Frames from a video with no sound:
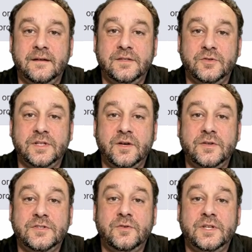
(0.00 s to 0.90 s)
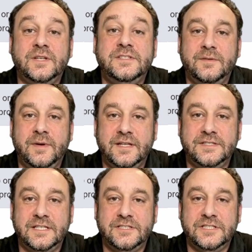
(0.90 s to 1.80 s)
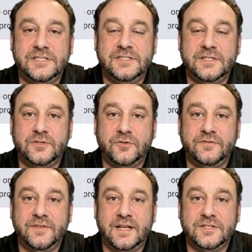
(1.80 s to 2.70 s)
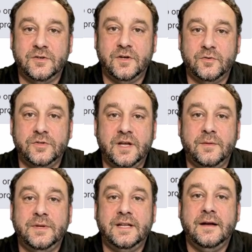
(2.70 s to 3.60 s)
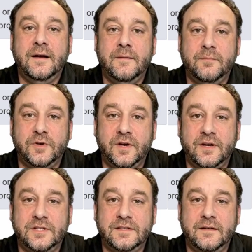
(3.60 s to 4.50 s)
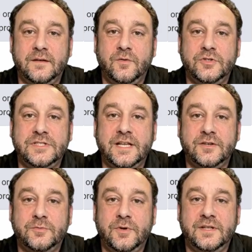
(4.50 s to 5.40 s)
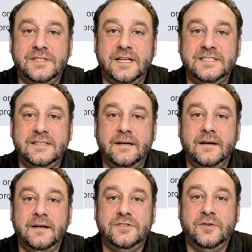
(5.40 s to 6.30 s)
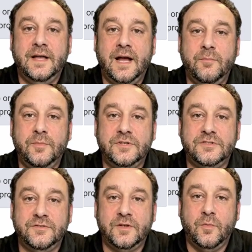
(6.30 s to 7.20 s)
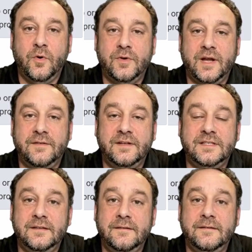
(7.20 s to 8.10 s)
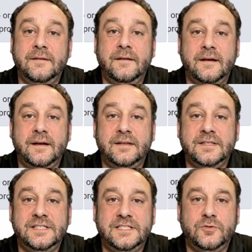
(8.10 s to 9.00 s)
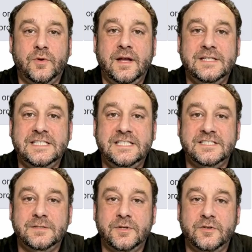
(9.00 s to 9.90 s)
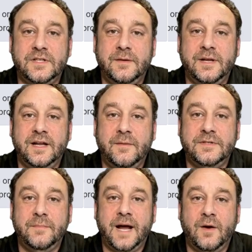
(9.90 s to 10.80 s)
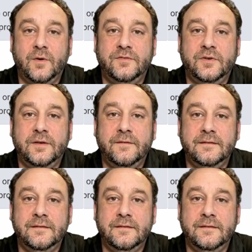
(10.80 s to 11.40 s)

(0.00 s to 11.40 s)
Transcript: You can also customize the assistant to reflect your own company, product, or sales process so the outputs feel more relevant. This is where assistant building becomes powerful.